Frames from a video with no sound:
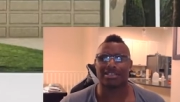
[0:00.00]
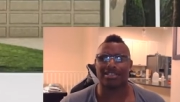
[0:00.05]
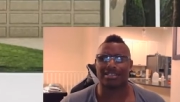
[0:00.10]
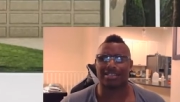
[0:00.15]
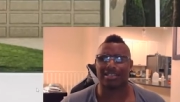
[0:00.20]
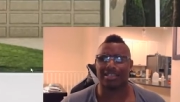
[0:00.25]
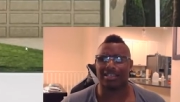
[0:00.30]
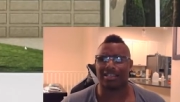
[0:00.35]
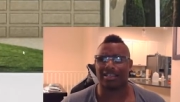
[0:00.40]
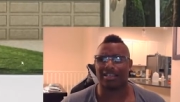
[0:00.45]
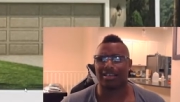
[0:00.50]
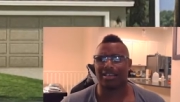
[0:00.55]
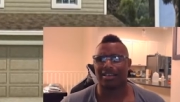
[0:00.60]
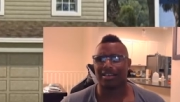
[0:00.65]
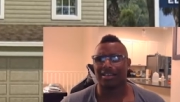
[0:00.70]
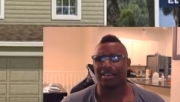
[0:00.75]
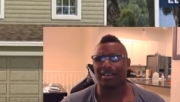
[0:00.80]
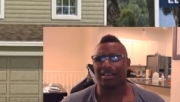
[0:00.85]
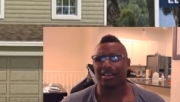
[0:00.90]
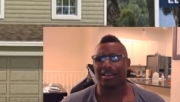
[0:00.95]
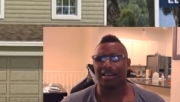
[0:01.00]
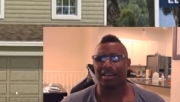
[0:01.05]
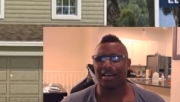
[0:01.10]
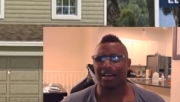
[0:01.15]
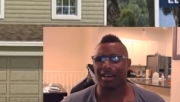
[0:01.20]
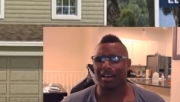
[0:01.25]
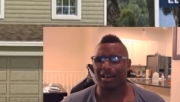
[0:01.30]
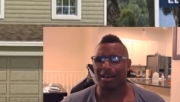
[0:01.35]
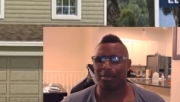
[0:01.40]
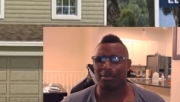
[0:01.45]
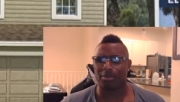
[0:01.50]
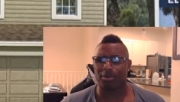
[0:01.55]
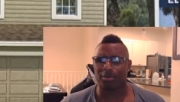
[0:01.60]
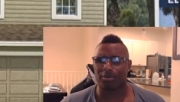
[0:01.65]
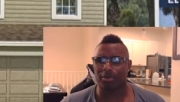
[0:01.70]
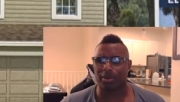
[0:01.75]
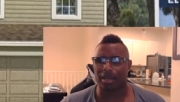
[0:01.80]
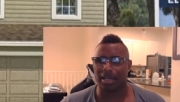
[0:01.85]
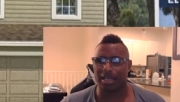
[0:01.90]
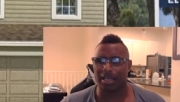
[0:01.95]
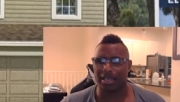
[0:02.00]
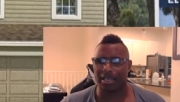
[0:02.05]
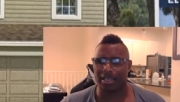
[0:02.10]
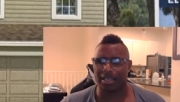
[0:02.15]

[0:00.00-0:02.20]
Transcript: see um, right